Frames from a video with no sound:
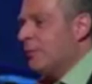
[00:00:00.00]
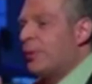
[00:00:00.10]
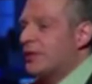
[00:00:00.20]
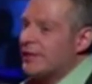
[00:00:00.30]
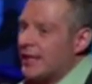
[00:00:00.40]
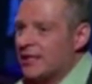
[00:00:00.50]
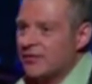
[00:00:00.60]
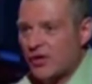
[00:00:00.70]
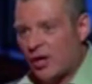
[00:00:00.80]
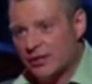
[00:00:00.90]
but
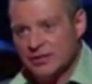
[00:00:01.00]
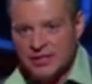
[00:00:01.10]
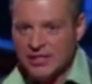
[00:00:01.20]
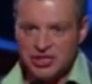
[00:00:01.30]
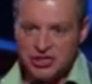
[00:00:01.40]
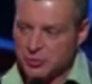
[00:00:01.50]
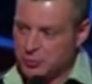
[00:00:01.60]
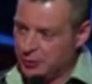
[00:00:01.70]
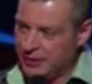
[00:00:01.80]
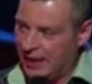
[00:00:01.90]
negative connotations
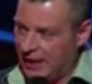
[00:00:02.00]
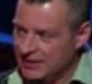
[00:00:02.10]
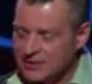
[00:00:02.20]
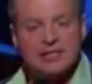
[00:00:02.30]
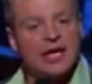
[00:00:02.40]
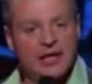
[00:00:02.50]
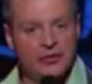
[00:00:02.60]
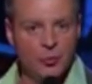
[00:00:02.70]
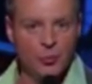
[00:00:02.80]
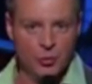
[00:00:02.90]
between us
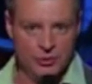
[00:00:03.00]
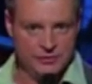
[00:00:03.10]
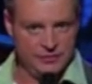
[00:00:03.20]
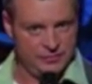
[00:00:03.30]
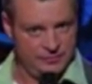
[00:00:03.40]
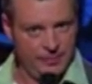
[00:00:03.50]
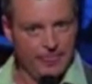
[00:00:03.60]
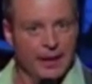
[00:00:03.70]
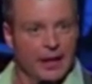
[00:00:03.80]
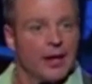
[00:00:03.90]
and the woods.
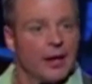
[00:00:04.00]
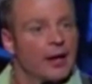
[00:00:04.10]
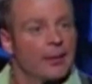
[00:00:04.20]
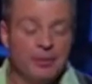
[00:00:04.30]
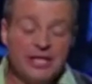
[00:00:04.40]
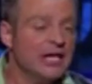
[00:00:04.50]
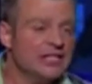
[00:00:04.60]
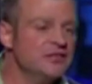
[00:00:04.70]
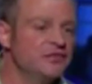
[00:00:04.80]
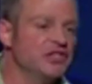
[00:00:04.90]

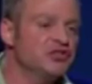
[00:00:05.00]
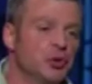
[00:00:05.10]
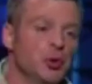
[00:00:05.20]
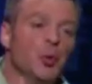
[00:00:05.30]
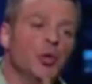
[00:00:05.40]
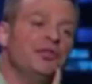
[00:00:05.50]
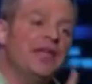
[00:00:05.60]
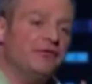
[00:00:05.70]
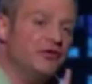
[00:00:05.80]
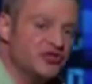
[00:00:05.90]
Because of this, you will
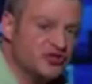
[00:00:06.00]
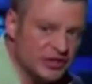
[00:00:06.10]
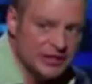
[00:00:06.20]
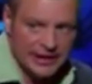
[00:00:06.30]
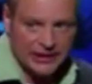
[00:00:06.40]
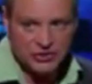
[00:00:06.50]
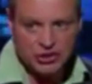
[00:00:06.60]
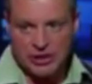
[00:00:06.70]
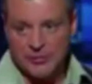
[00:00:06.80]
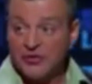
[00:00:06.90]
never see, ladies
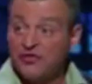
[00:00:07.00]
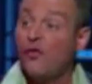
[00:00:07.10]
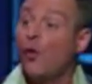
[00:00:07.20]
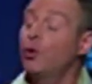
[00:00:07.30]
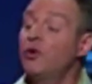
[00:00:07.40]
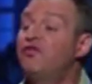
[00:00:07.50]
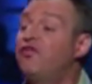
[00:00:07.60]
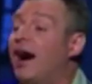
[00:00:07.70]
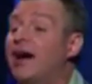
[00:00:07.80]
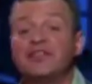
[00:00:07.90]
and gentlemen, 4 or
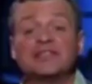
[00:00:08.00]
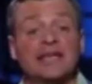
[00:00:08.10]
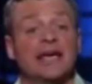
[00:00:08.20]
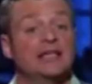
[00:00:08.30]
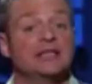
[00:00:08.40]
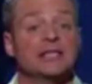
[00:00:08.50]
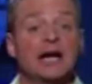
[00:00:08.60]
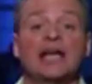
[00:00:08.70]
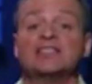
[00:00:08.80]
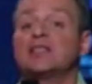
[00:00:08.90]
5 Italian
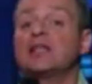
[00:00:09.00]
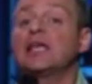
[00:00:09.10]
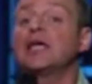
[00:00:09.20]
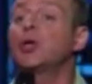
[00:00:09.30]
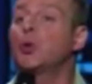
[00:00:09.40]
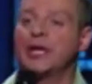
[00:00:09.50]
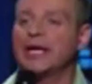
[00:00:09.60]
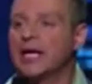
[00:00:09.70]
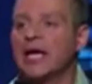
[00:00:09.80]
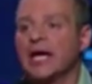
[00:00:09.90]
guys
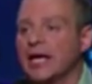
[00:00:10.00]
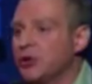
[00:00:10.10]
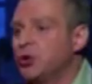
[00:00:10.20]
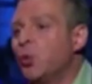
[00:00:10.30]
lingering in